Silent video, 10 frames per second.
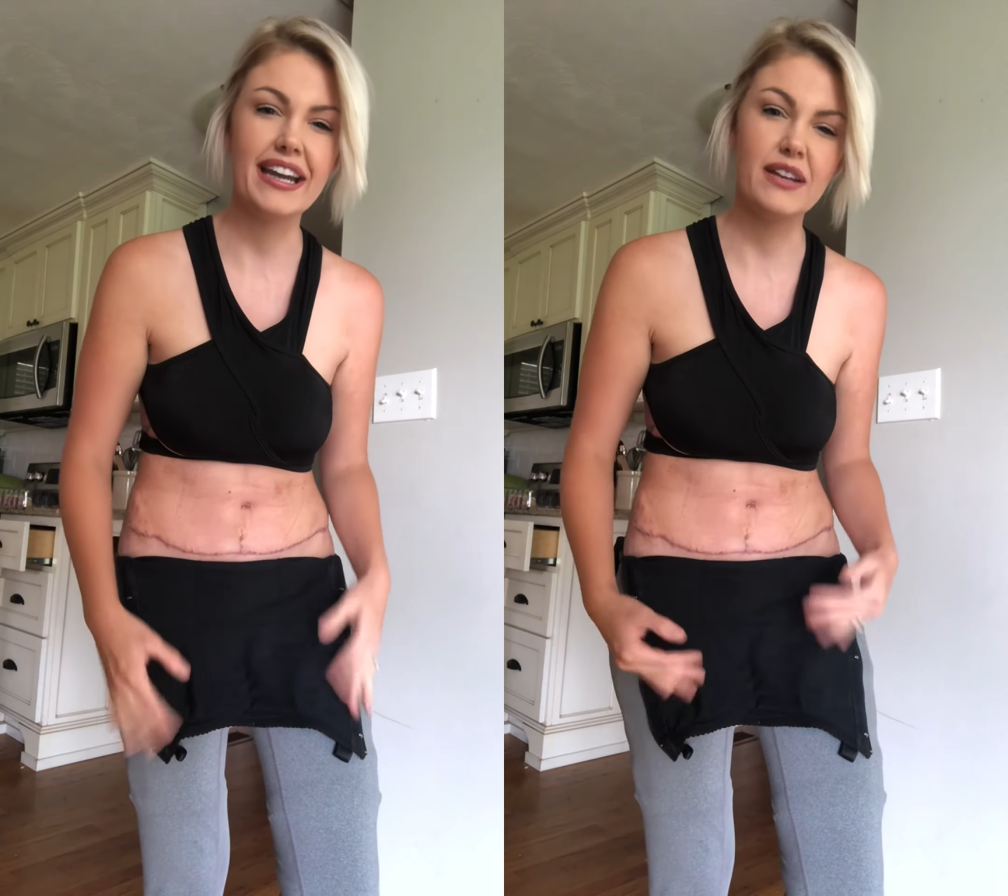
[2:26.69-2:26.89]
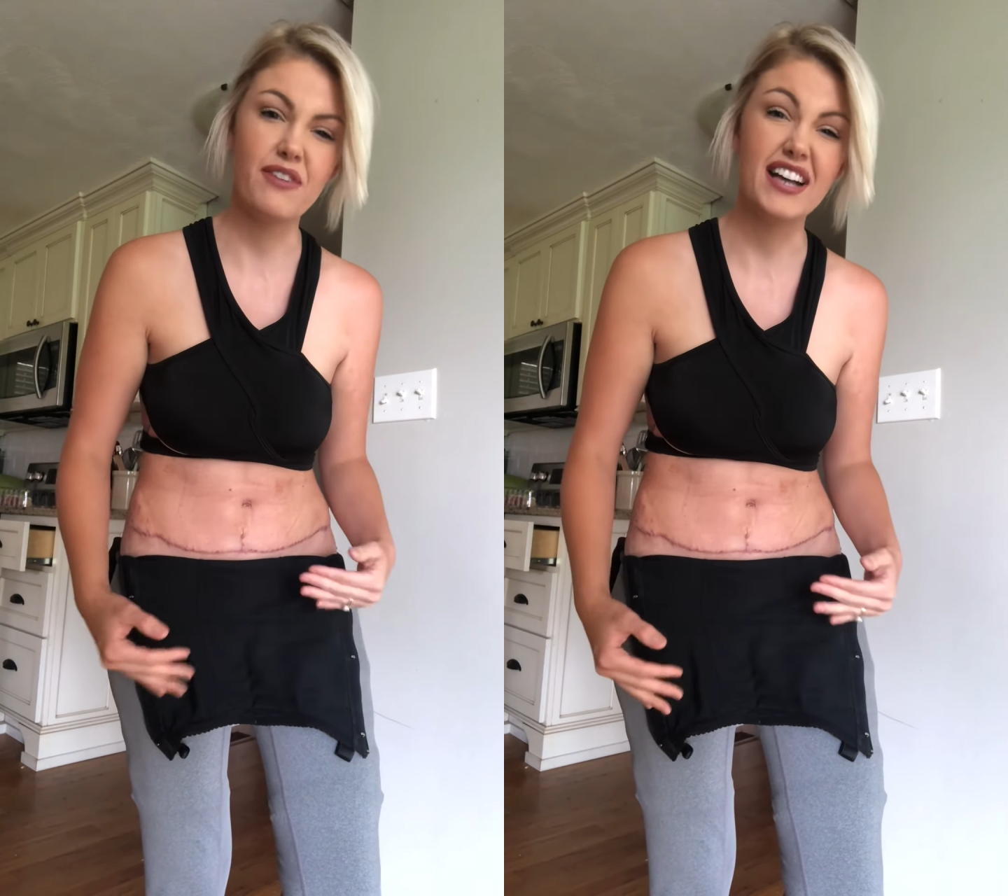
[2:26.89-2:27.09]

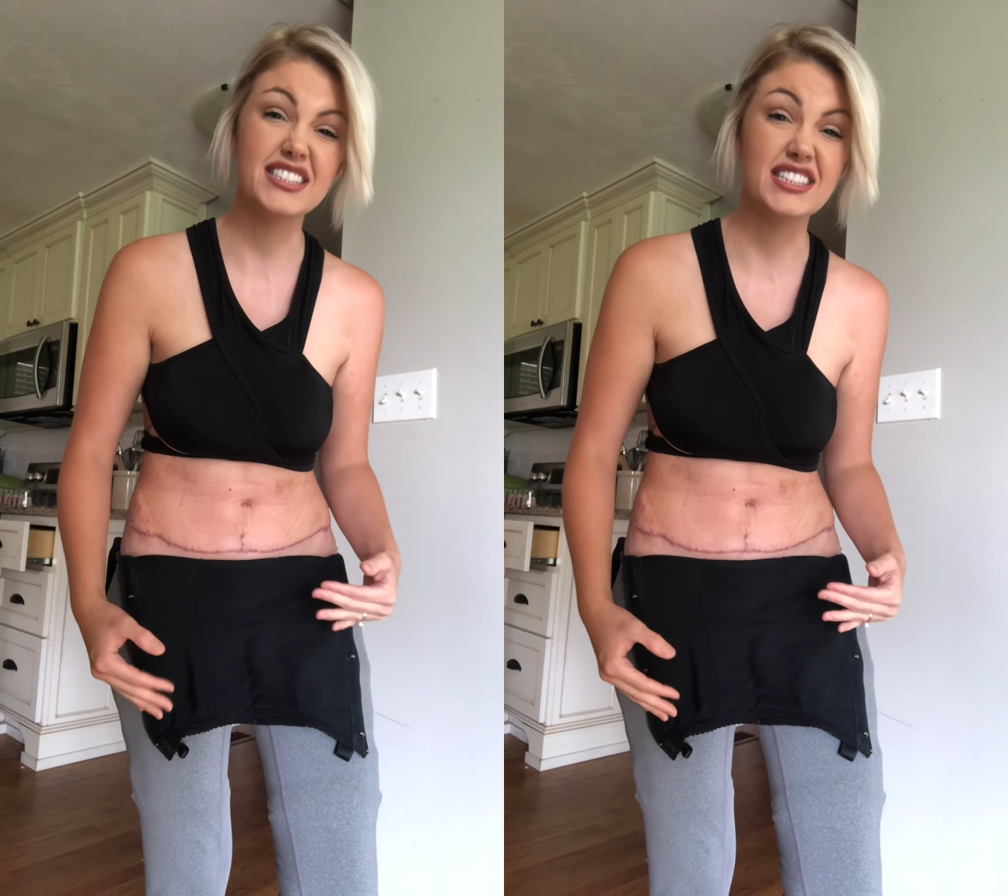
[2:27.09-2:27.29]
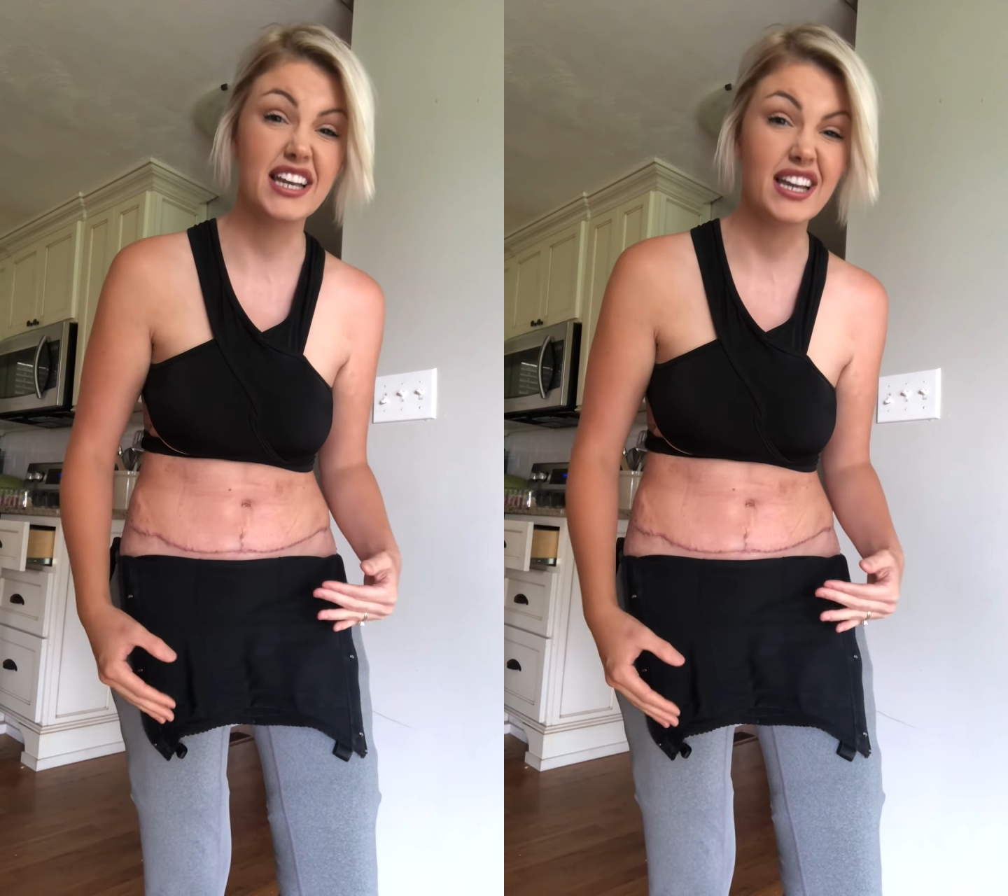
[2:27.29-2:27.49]
If I
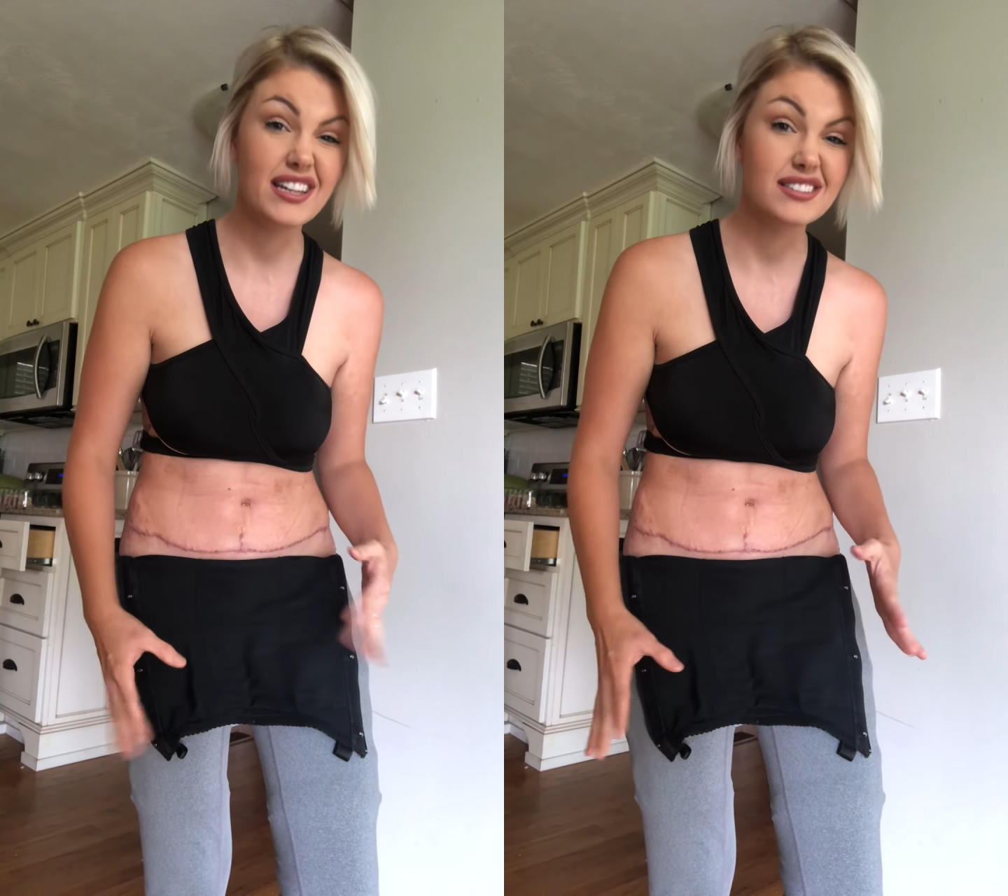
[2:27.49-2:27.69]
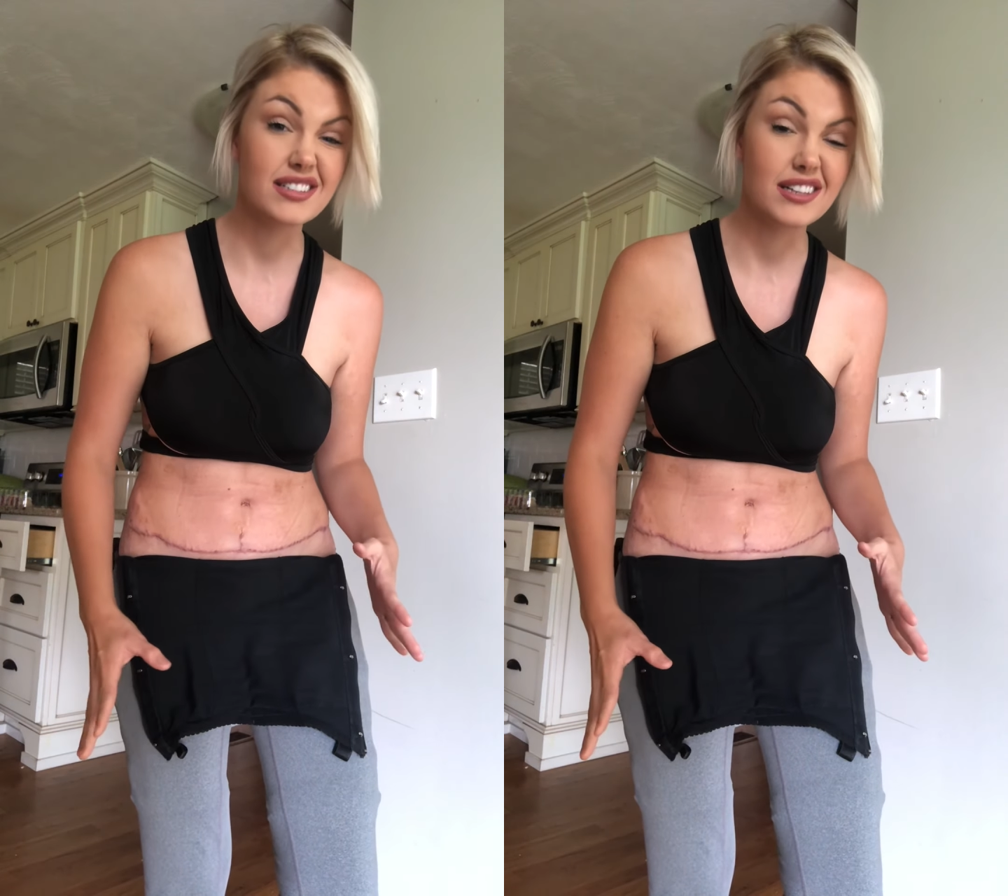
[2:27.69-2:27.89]

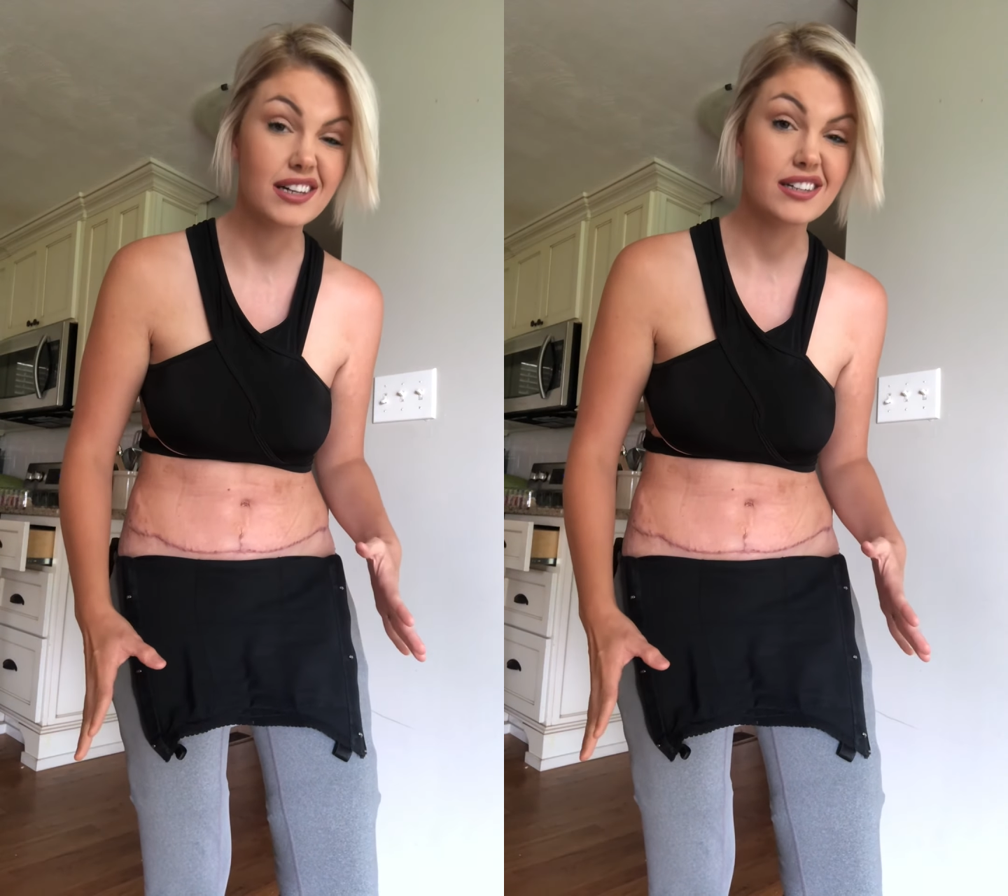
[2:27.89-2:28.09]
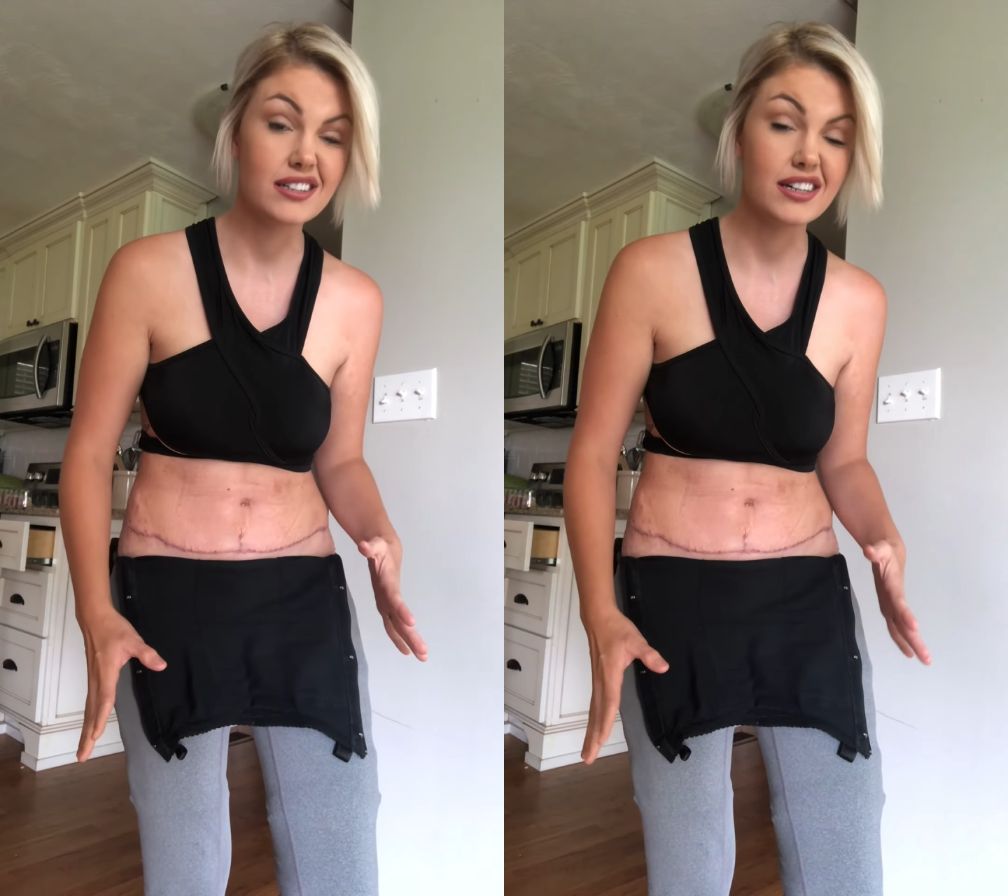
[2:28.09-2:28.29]
sneeze, it
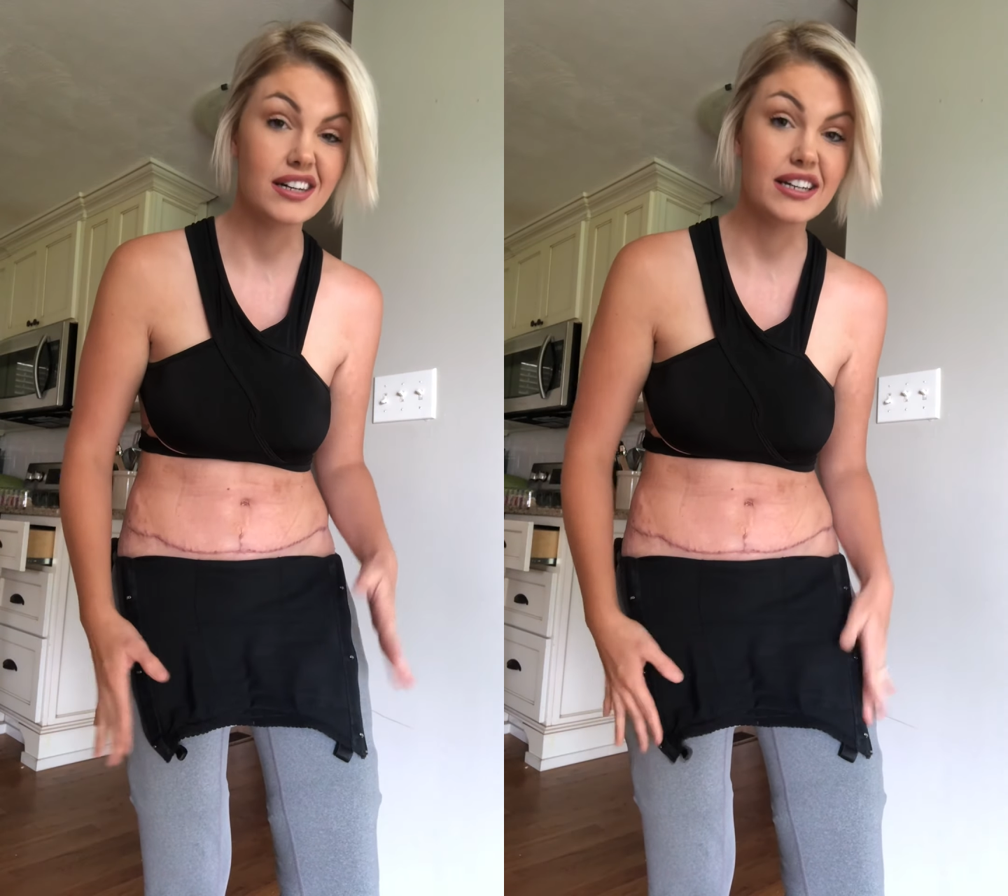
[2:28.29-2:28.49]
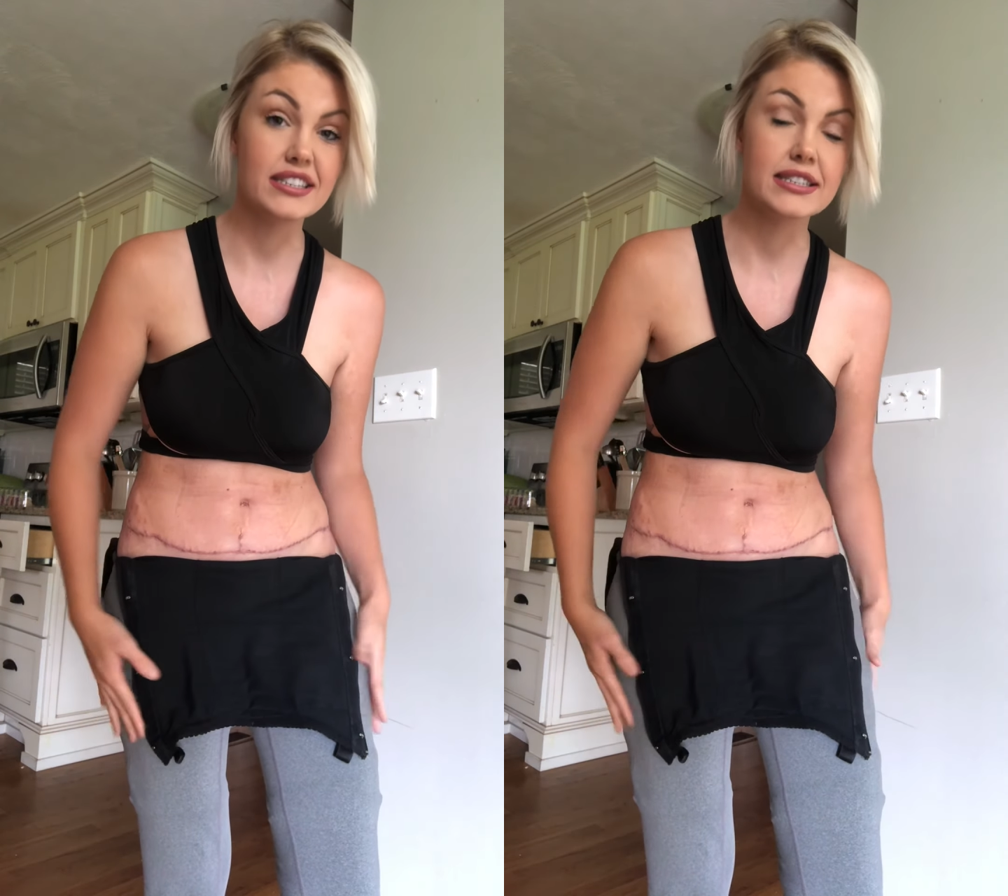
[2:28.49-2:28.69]
kind of
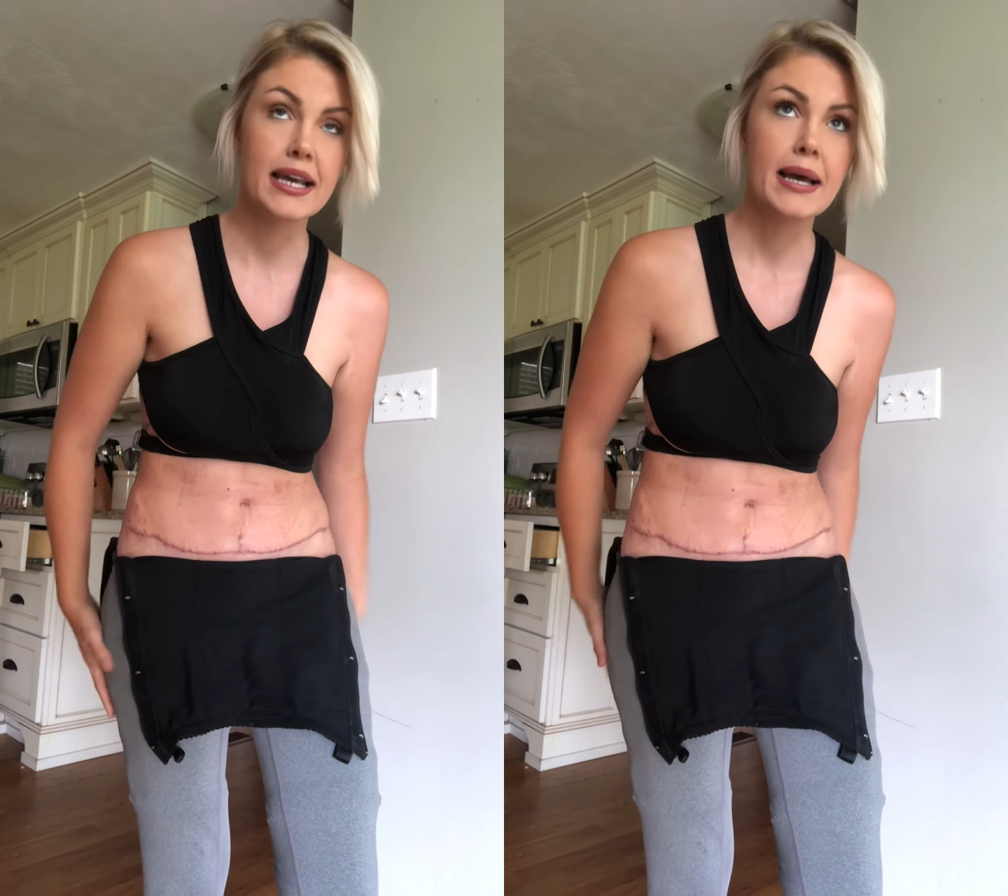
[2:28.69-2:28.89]
does